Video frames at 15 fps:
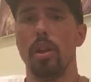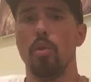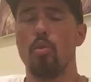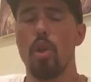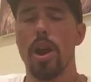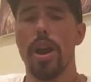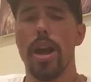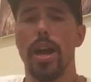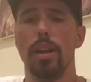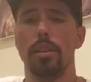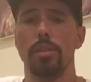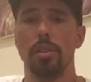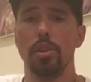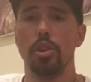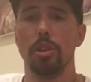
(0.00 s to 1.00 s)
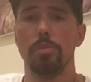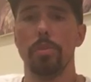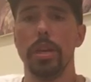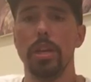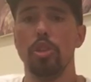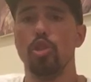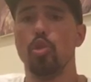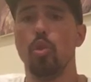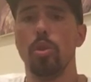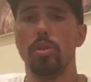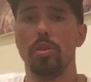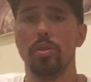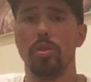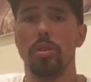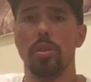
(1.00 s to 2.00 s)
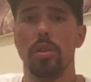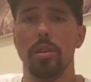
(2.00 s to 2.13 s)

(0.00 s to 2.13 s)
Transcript: whereas European swords